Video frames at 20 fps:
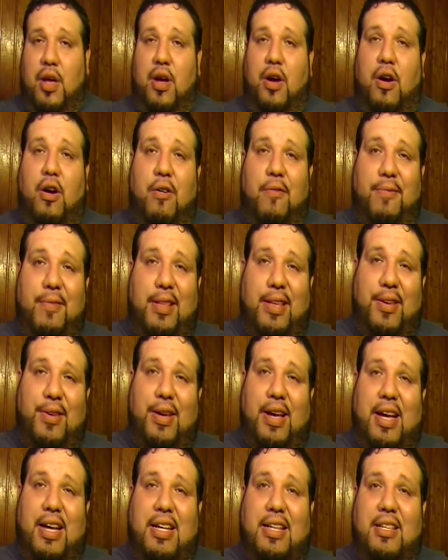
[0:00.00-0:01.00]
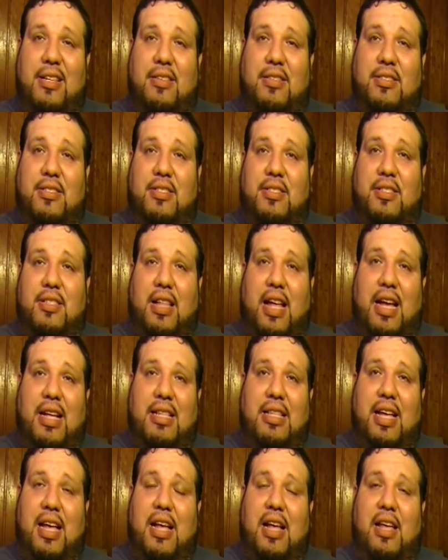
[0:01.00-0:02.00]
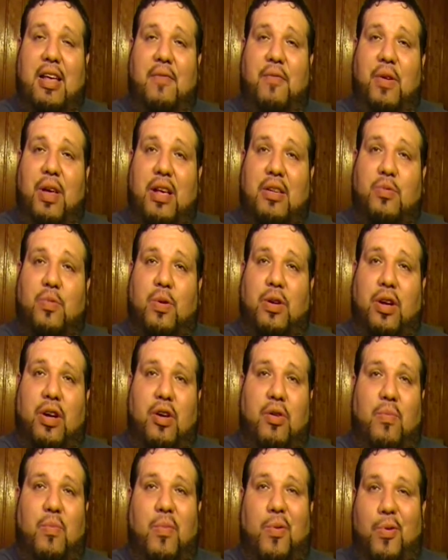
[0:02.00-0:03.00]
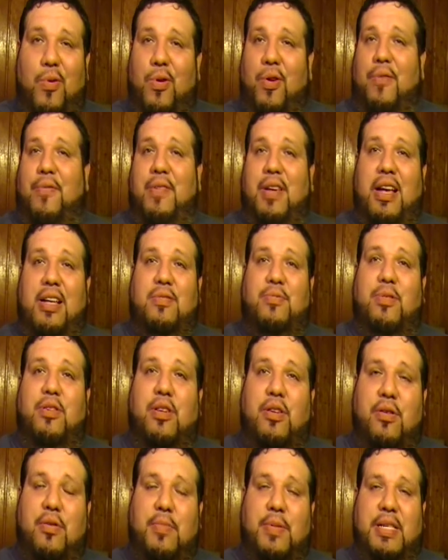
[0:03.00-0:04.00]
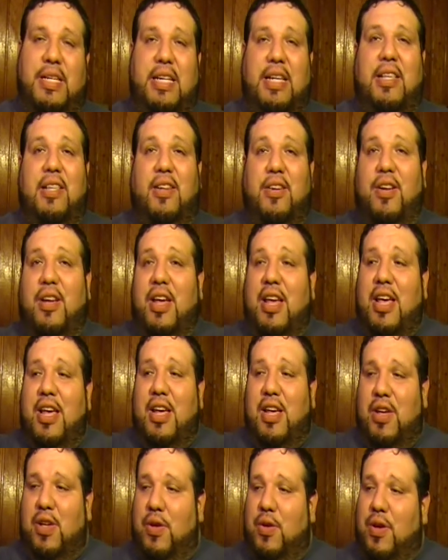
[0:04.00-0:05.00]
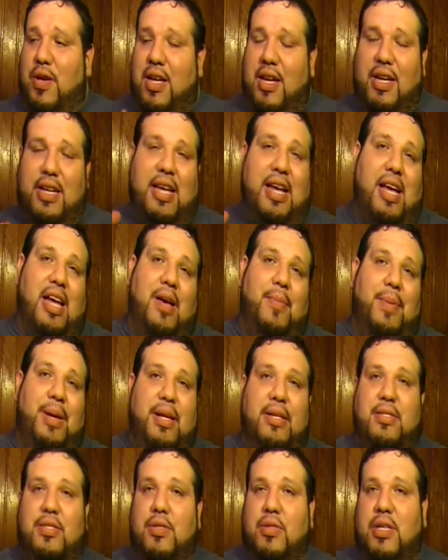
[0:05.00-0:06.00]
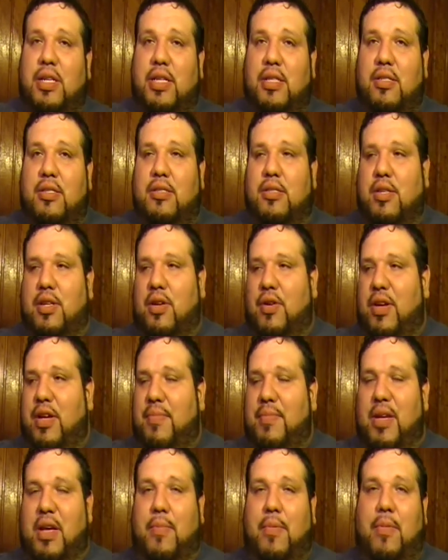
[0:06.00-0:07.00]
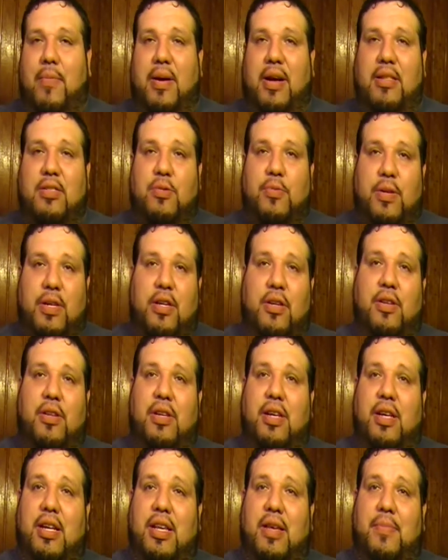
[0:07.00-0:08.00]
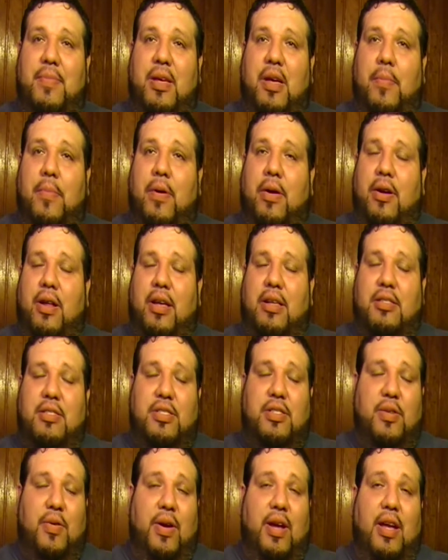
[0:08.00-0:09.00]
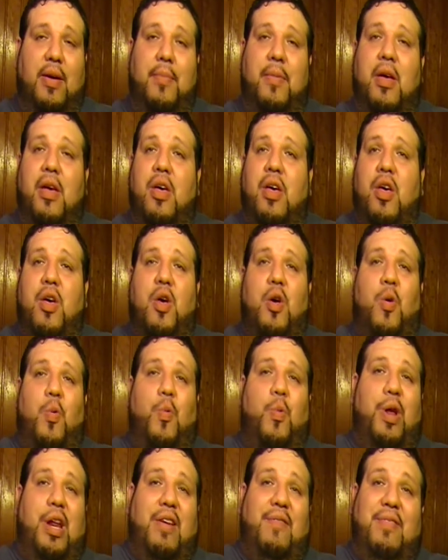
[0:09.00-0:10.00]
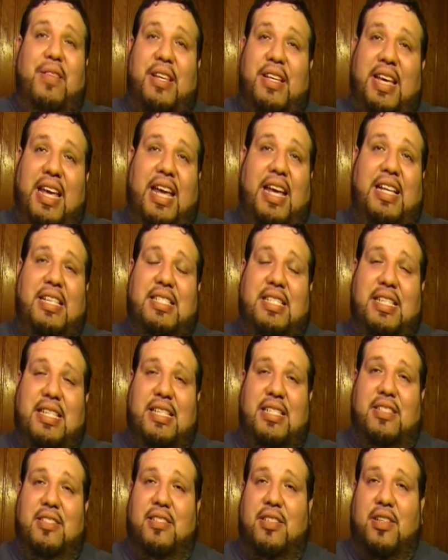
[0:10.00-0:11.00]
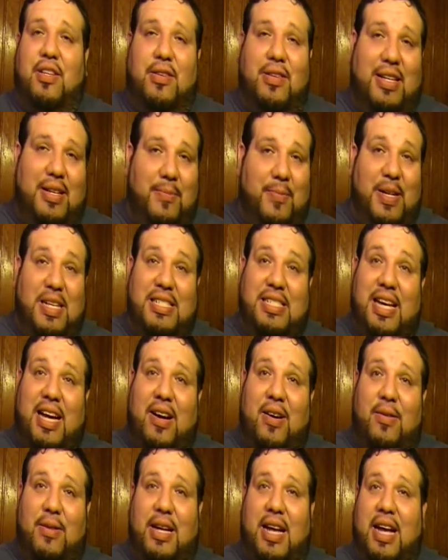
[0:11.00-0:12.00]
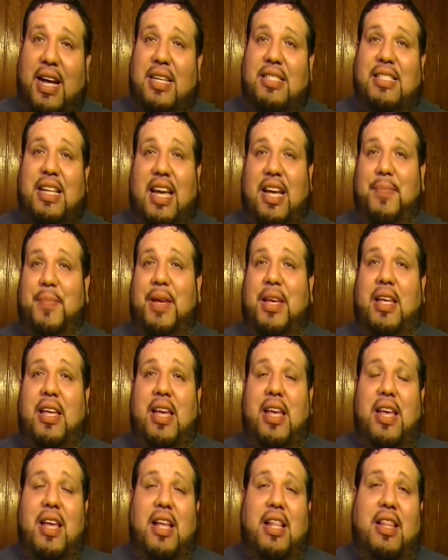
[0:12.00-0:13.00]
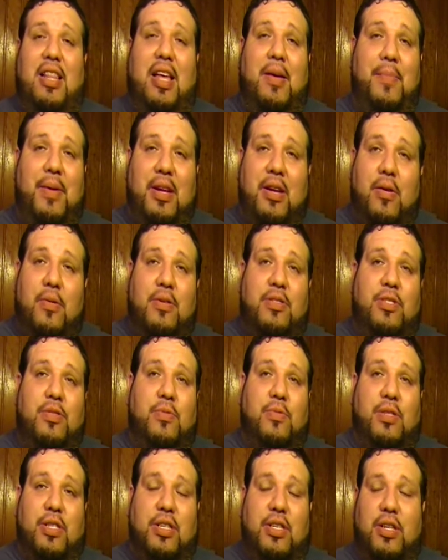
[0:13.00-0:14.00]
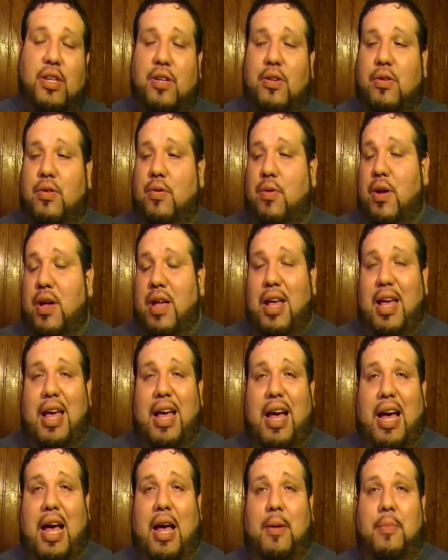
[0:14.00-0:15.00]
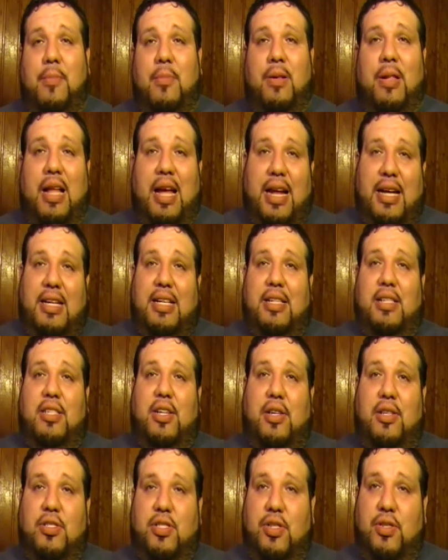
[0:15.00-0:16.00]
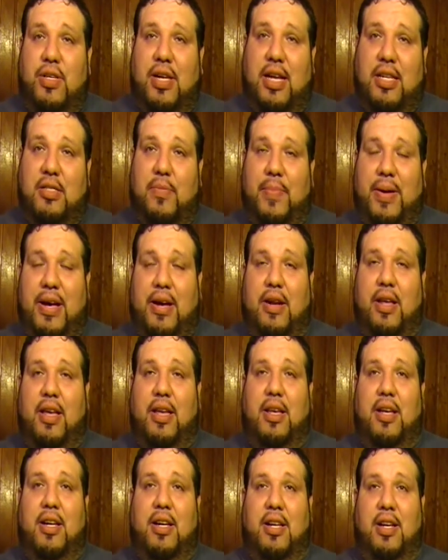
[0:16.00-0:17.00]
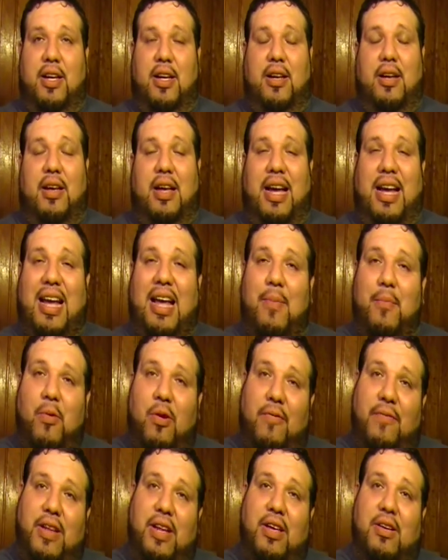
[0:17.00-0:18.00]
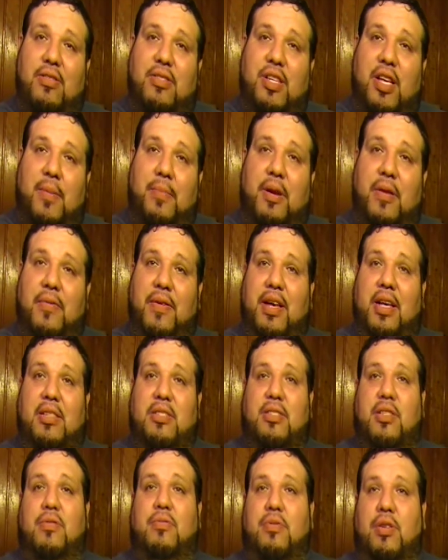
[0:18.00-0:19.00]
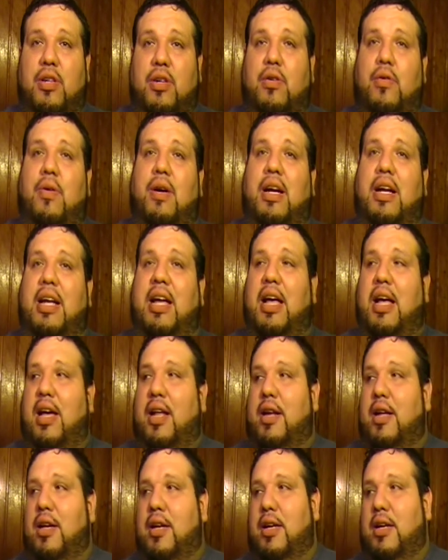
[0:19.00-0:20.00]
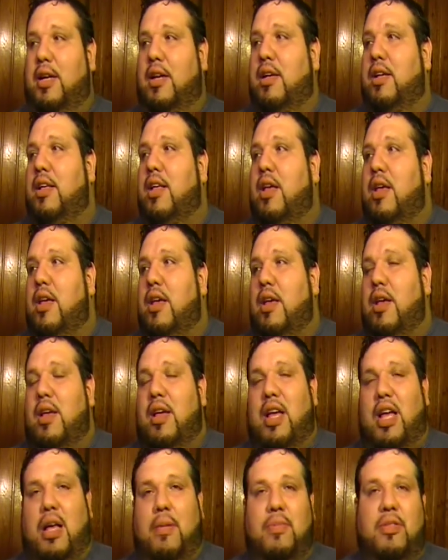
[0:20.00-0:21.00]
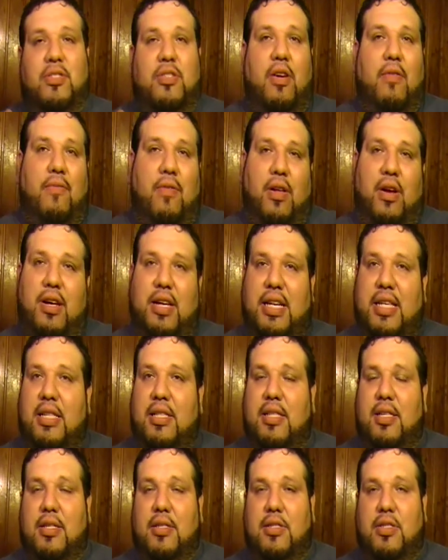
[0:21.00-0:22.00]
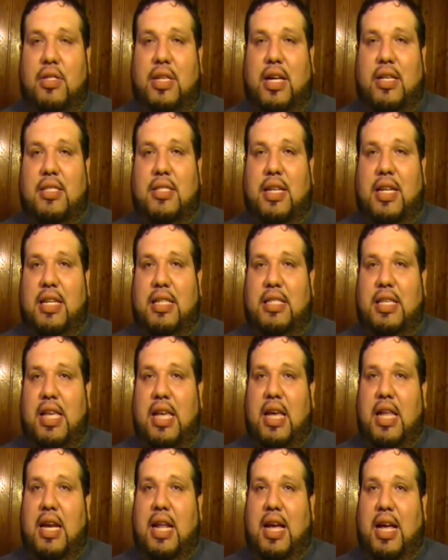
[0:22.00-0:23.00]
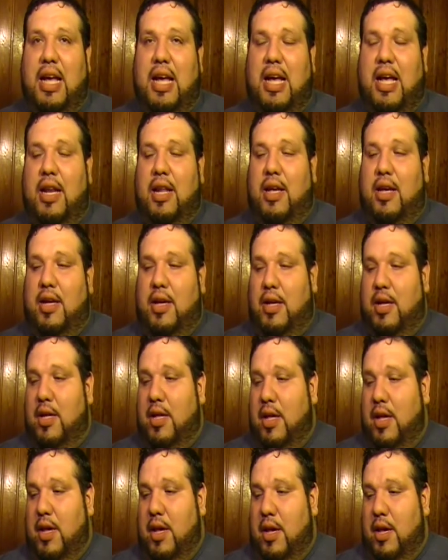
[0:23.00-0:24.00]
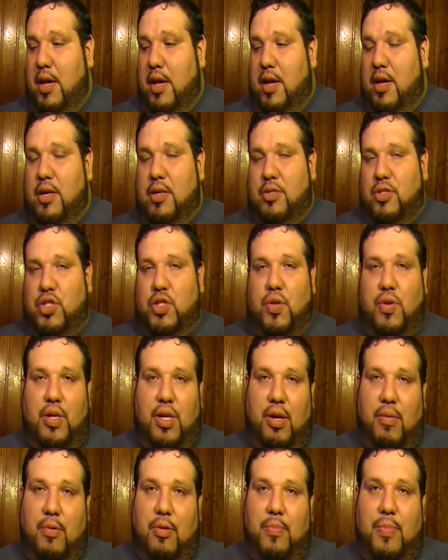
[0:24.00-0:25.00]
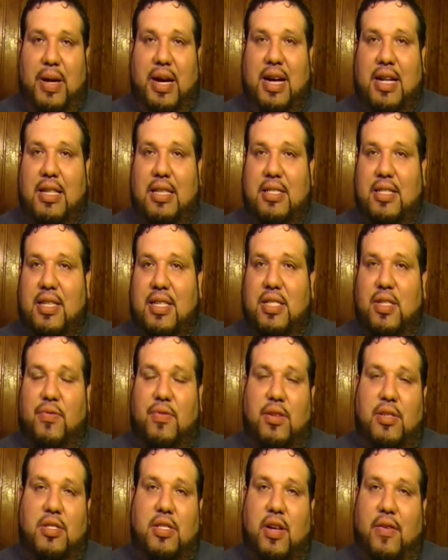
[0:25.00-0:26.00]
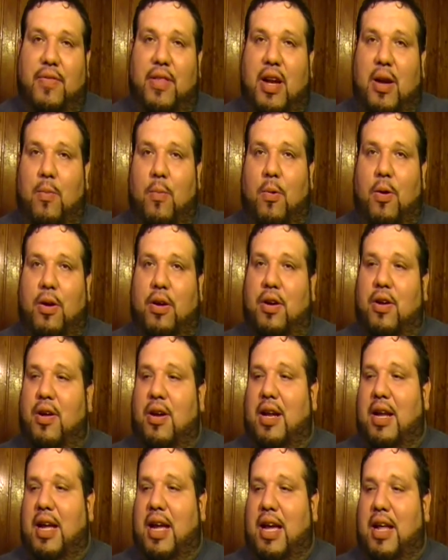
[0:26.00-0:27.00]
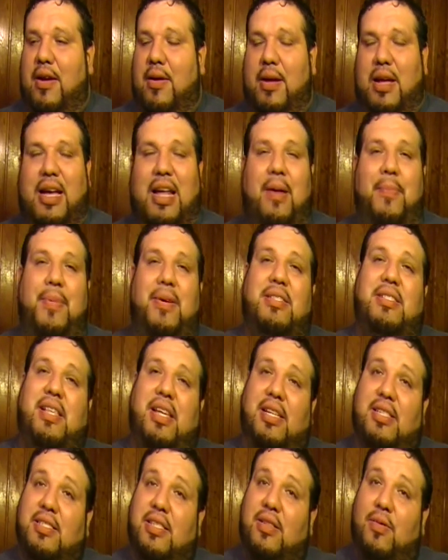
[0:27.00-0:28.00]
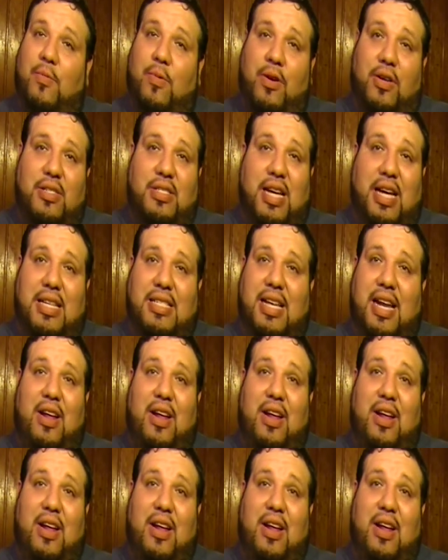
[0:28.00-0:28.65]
Hopefully you guys like that. If you guys want to know more, if you guys want to know in particular, you can comment. You can, hit me up on my Twitter. You hit me up on Instagram. Whatever the case is, reach out, contact me. Let me know what you want to know. I'm glad to talk to you guys about it. I got more videos coming if you guys don't know. I'm going to start vlogging 2019. I got showing you behind the scenes of the stuff that I'm working on. I got a bunch of things in the works, guys.